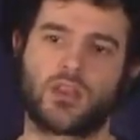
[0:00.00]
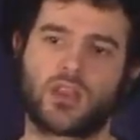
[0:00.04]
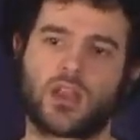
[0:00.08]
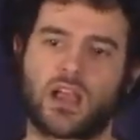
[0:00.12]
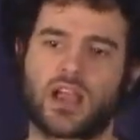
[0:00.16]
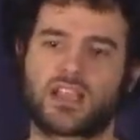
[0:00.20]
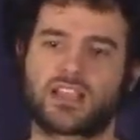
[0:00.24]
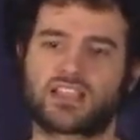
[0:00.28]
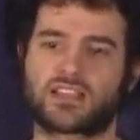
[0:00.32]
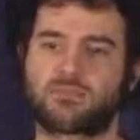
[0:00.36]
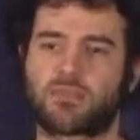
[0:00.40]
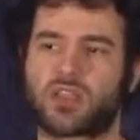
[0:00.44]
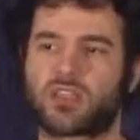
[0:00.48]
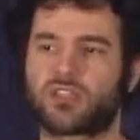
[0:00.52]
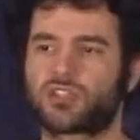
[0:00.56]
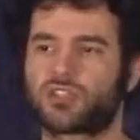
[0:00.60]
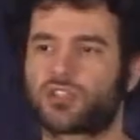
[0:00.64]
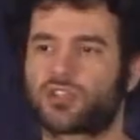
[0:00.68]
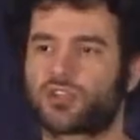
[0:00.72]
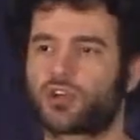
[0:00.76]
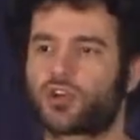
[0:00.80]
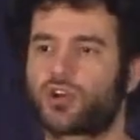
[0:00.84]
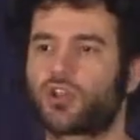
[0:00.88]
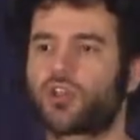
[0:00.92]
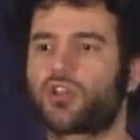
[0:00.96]
As I
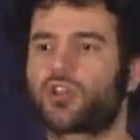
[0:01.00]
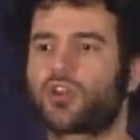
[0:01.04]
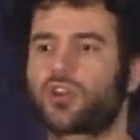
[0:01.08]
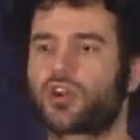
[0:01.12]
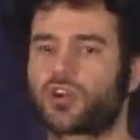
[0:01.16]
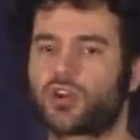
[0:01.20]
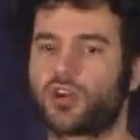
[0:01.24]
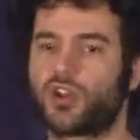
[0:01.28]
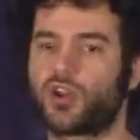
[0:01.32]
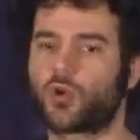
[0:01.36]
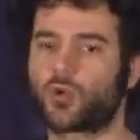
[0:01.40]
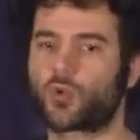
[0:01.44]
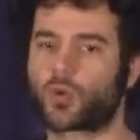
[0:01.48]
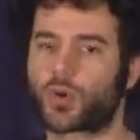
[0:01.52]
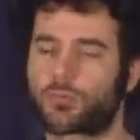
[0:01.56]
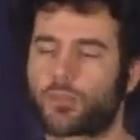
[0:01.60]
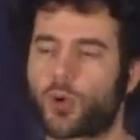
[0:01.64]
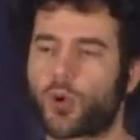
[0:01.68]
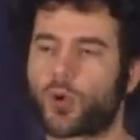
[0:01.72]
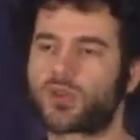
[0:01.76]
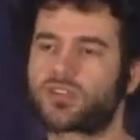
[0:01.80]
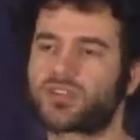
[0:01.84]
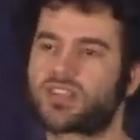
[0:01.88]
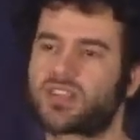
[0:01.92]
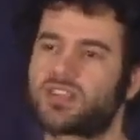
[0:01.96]
mentioned earlier, we're
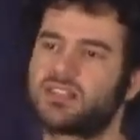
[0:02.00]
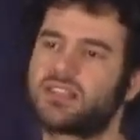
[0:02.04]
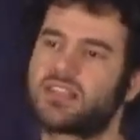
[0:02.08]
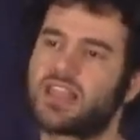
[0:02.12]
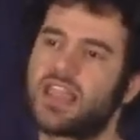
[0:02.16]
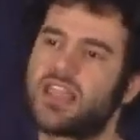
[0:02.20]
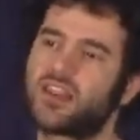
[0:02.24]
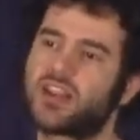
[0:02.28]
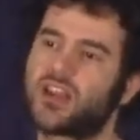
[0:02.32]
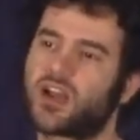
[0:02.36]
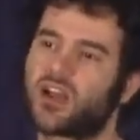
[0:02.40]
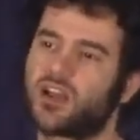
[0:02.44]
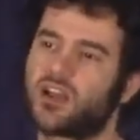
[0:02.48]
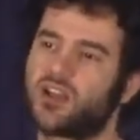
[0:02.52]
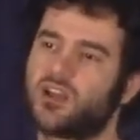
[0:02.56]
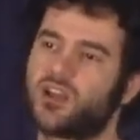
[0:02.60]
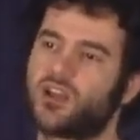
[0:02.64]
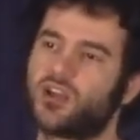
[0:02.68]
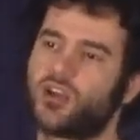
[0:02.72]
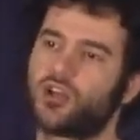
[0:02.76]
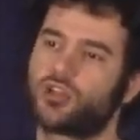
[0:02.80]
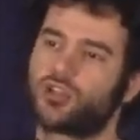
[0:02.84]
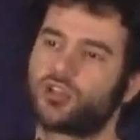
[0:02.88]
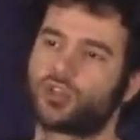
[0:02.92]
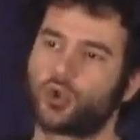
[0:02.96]
posting data
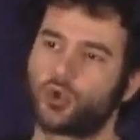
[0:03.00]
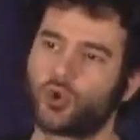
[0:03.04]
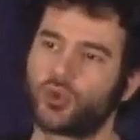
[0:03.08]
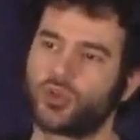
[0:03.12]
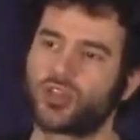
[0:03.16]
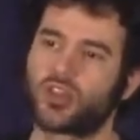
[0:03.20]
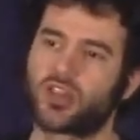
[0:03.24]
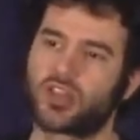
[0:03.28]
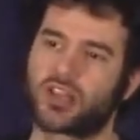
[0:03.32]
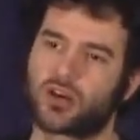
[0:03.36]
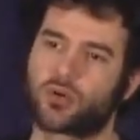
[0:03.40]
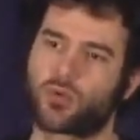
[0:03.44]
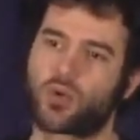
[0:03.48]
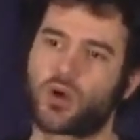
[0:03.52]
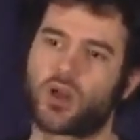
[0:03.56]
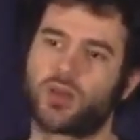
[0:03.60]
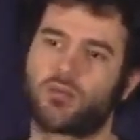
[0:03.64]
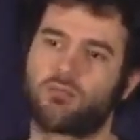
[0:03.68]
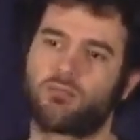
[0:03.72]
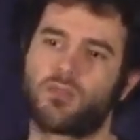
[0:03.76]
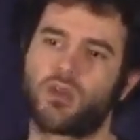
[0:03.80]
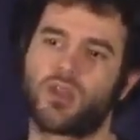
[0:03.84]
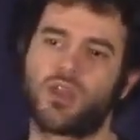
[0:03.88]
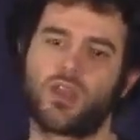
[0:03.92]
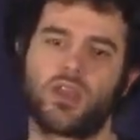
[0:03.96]
to the layer 1,